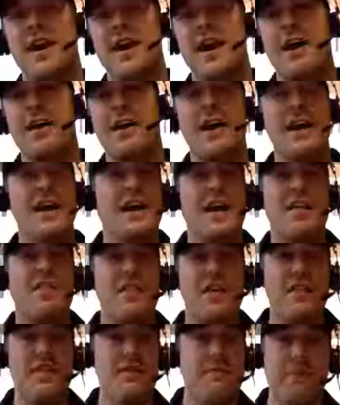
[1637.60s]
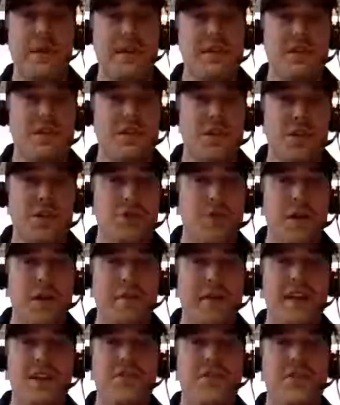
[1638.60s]
All right. The business owners want to
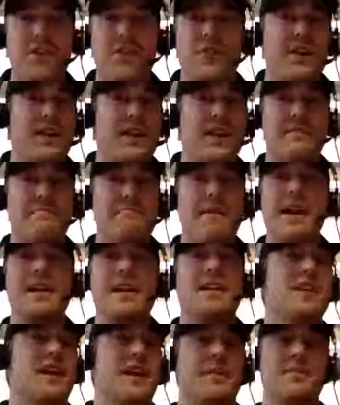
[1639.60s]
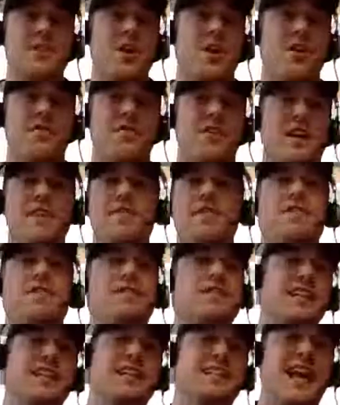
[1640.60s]
be interviewed many times over, even if
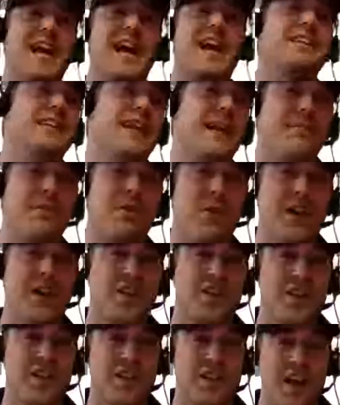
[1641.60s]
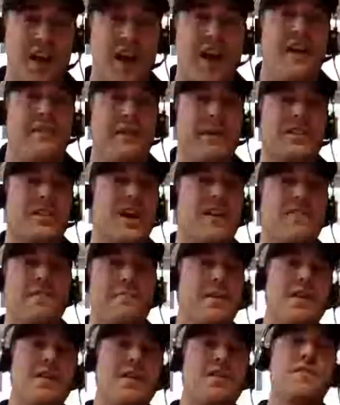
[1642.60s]
it's the exact same questions. I myself have
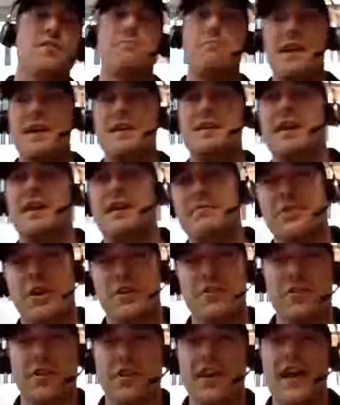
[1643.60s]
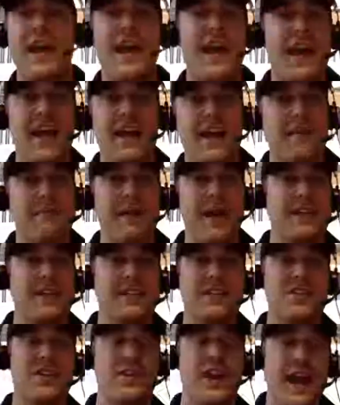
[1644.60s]
been interviewed many times over, and I'm
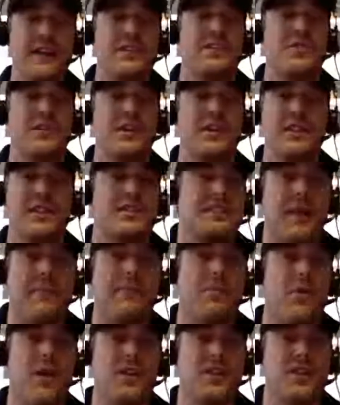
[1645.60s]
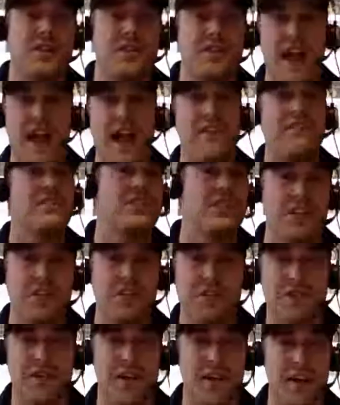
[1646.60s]
as- answering the same questions every
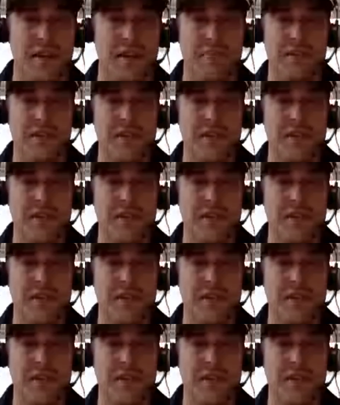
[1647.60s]
single time.